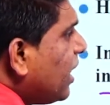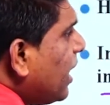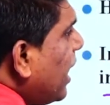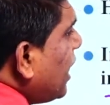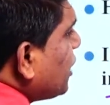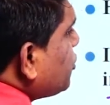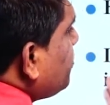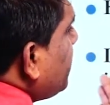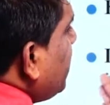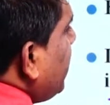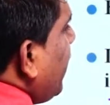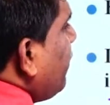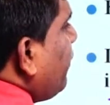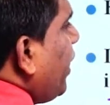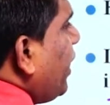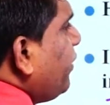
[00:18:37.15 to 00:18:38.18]
husband
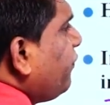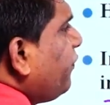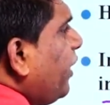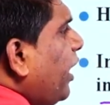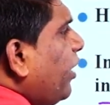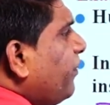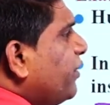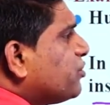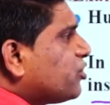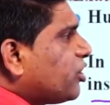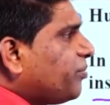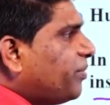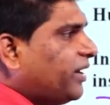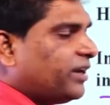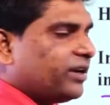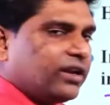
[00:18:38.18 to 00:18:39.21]
and wife have
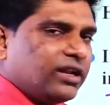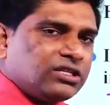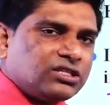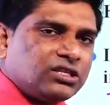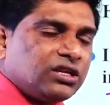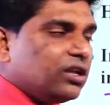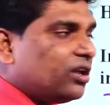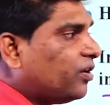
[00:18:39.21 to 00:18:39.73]
insurable interest